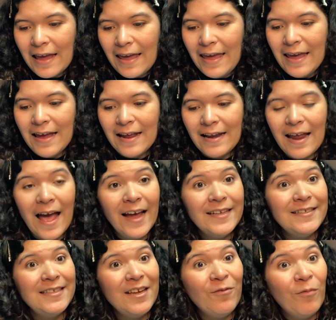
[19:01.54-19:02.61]
and I
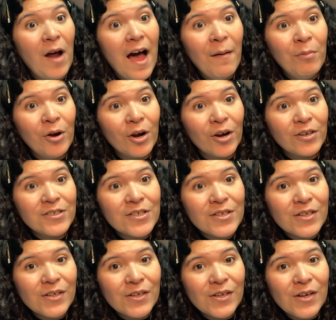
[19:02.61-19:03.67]
see Robert
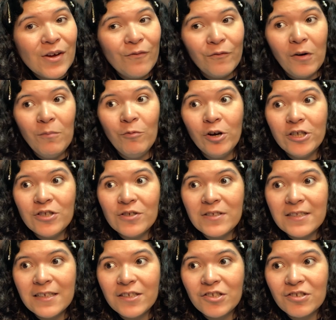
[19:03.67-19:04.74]
from Virtual
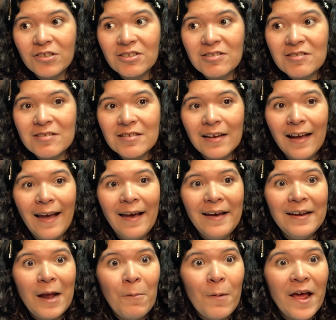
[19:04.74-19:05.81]
Stitches,
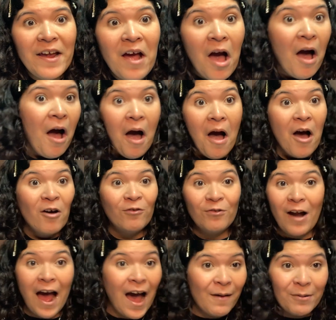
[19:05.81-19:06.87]
and I'm like,
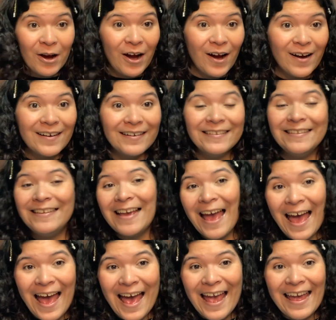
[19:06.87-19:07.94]
oh, Robert,
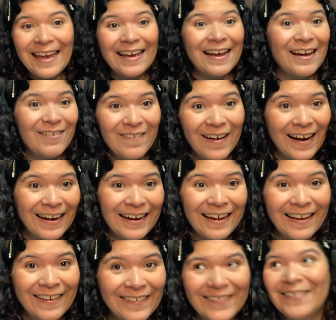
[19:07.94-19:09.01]
yay,
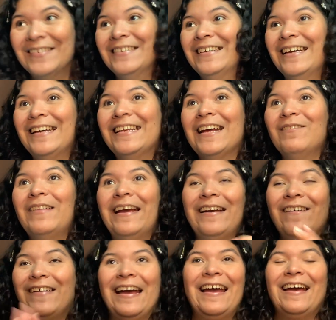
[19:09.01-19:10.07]
how are you? And I'm like,
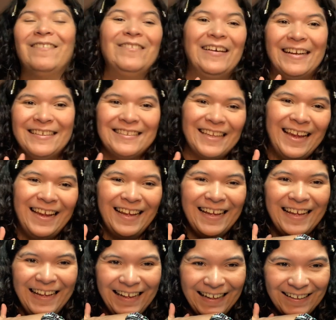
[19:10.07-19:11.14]
okay, I'm gonna
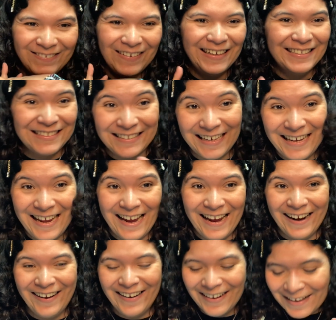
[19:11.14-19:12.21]
sit
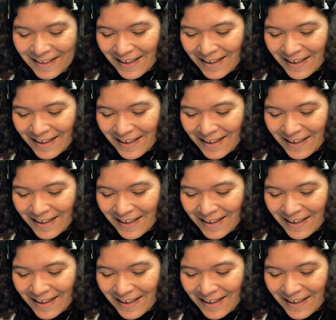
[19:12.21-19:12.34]
here.